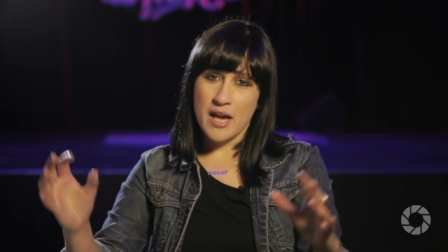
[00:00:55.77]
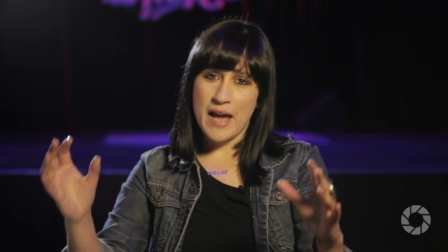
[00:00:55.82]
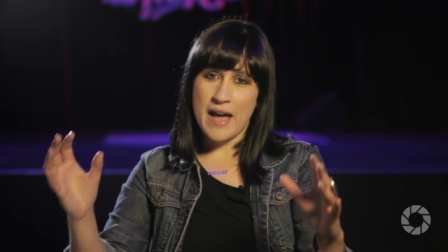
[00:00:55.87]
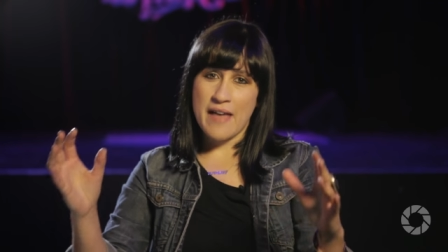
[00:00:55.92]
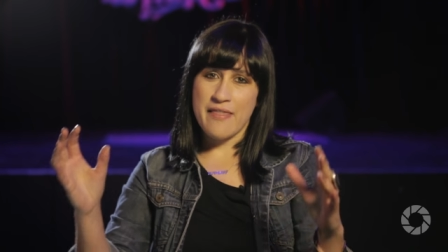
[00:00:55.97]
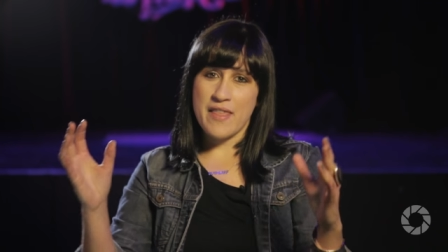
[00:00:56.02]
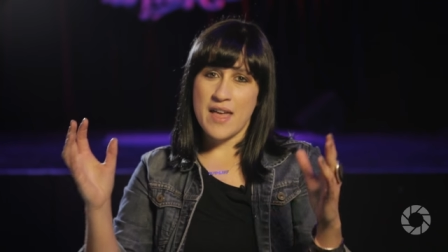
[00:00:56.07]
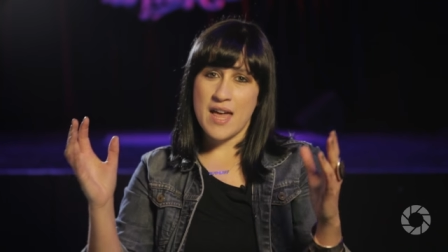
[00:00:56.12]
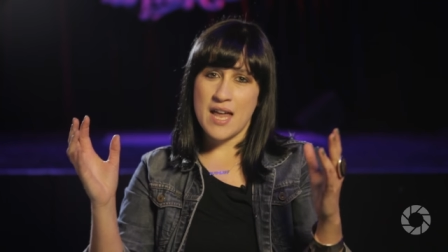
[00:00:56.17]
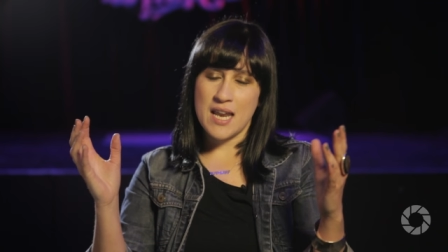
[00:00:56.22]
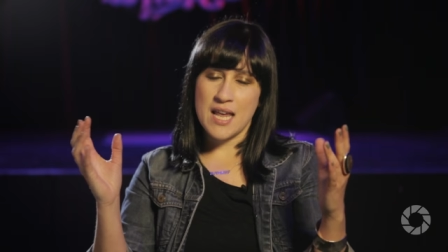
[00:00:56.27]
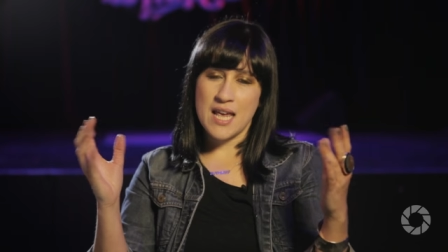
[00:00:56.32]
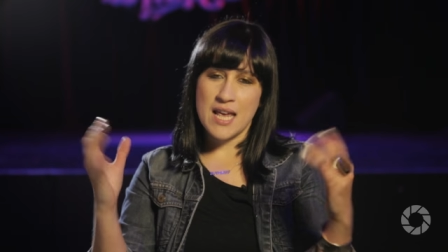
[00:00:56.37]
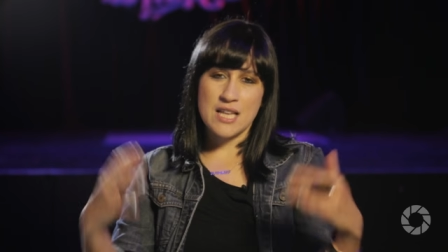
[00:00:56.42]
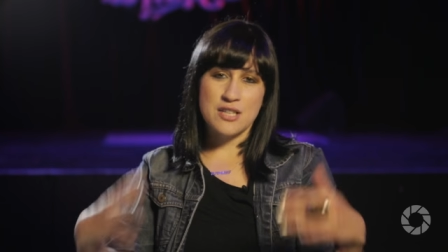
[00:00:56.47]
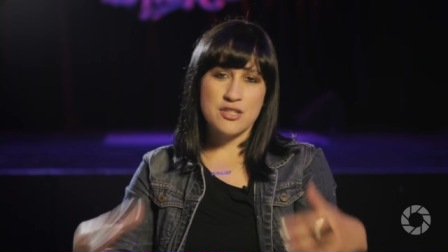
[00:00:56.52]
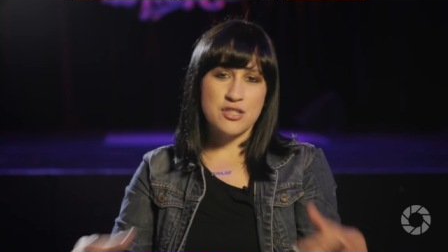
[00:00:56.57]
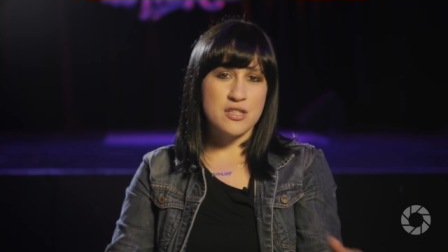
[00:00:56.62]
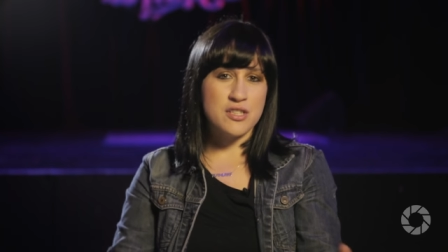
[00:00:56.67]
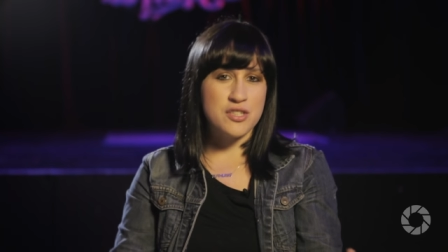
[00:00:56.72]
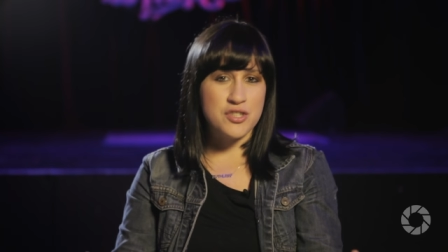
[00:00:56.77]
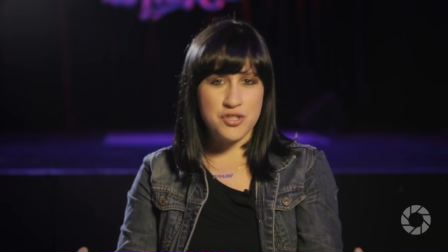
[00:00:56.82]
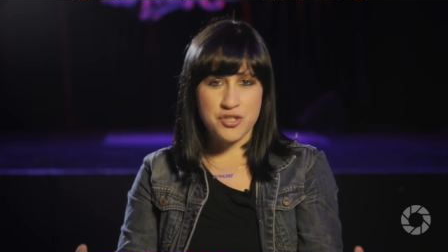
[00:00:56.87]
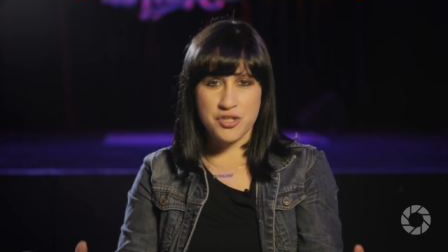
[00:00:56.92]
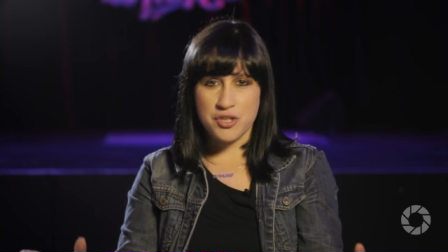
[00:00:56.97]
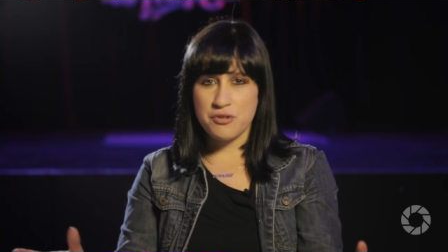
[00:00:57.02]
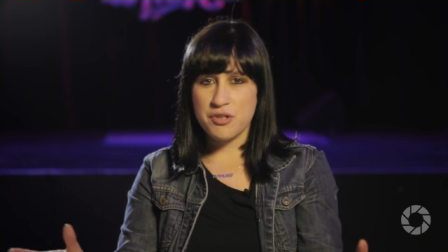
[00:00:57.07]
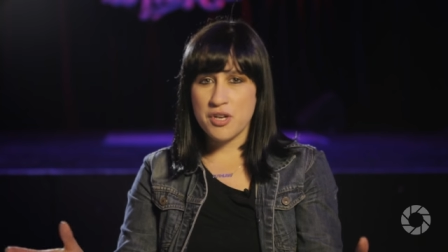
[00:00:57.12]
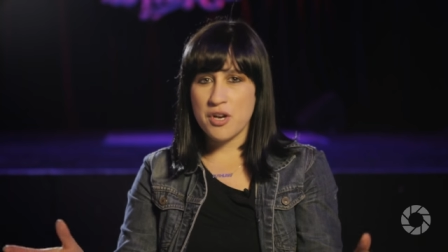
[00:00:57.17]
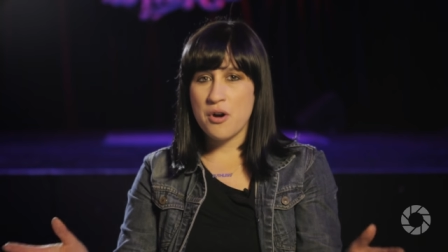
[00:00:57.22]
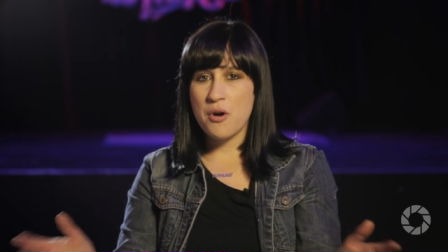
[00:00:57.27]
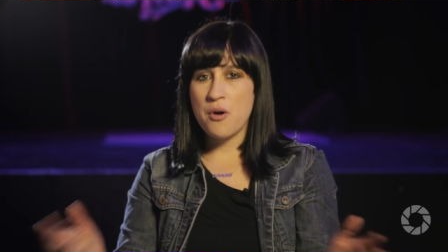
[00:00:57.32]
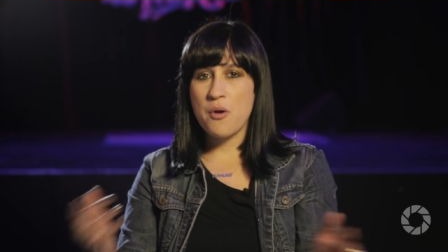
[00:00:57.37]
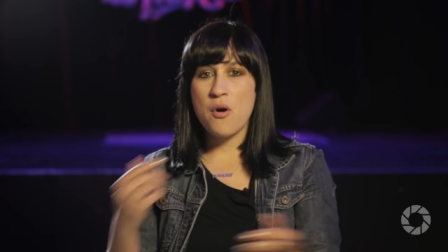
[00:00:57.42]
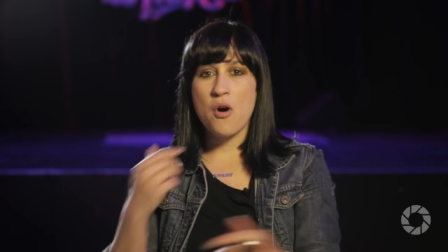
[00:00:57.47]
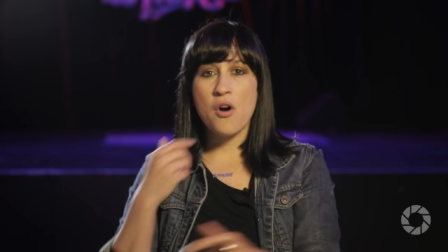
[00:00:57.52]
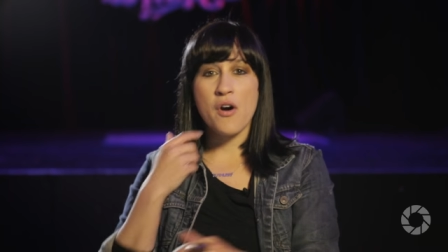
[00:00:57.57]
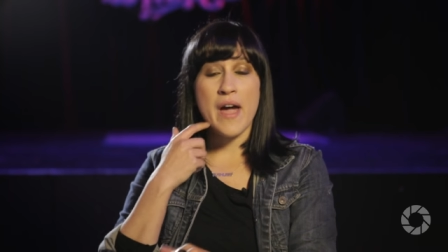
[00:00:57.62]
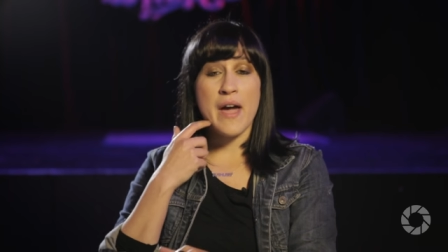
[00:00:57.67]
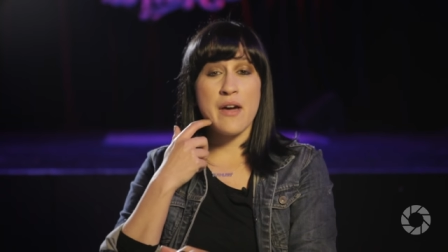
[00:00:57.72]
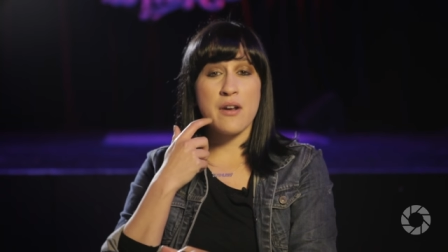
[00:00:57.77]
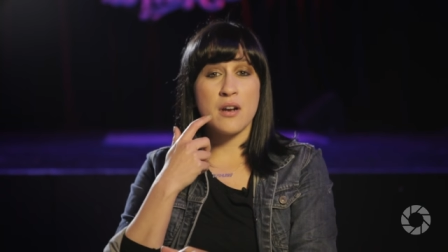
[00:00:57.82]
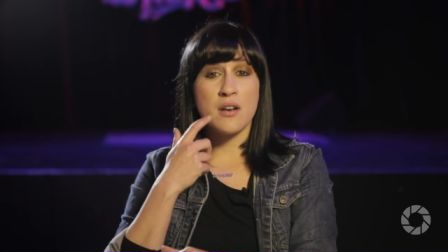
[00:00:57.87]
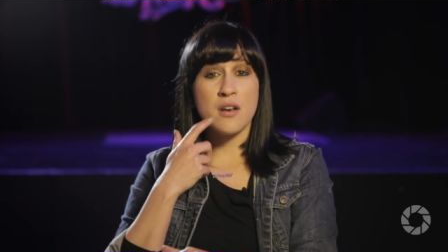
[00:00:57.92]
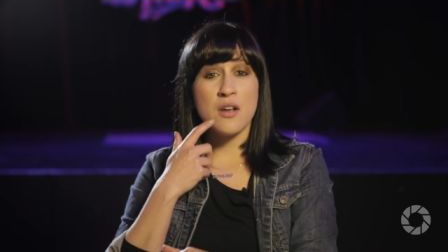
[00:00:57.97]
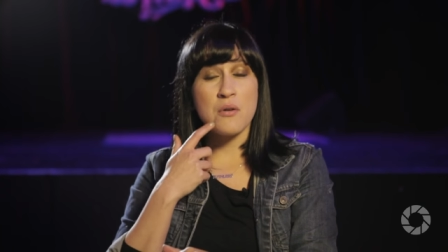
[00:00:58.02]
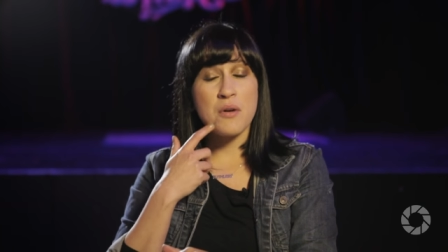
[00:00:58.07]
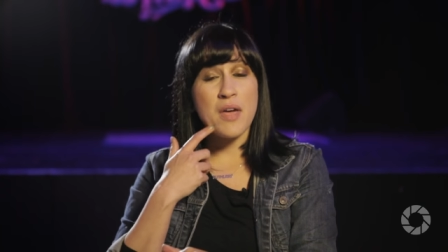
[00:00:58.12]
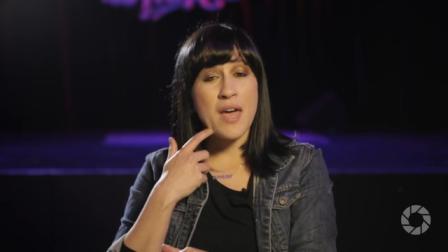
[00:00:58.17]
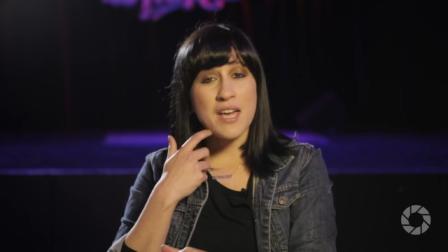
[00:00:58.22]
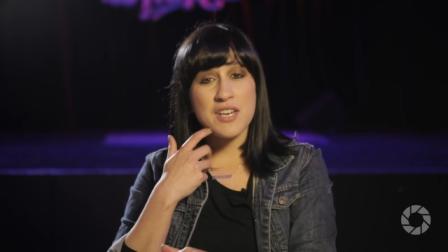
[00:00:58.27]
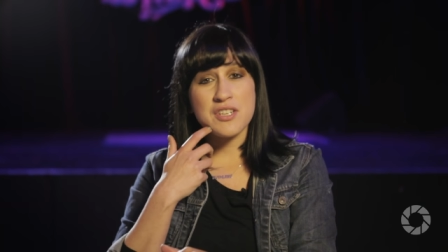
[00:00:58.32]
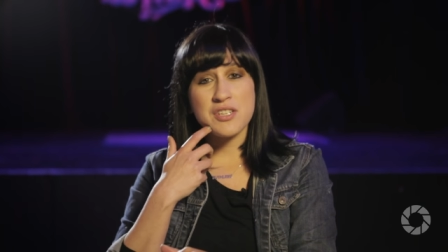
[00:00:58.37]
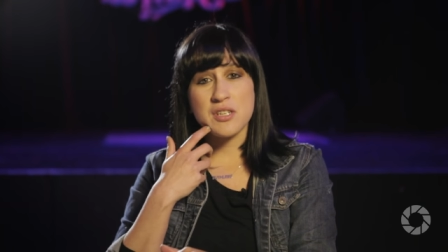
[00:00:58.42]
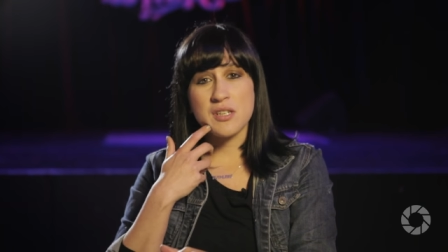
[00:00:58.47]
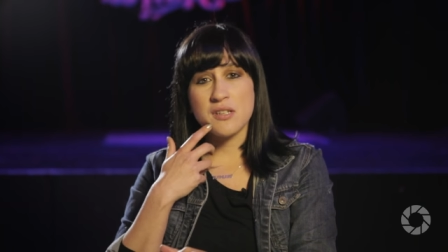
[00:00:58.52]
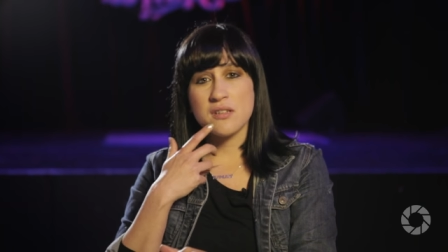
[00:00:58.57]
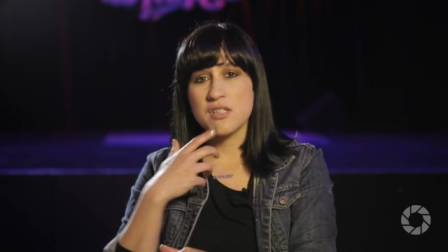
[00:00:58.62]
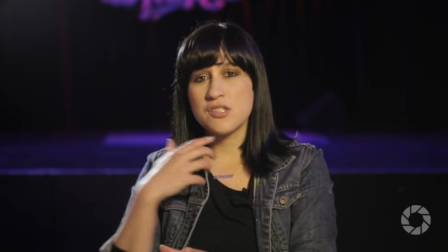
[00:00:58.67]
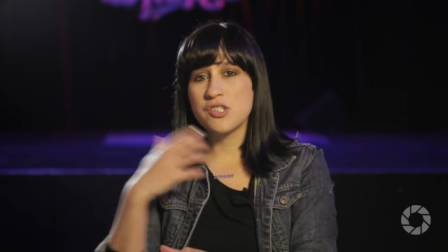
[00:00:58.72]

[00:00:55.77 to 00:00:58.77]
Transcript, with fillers: and then into the studio or out on location in the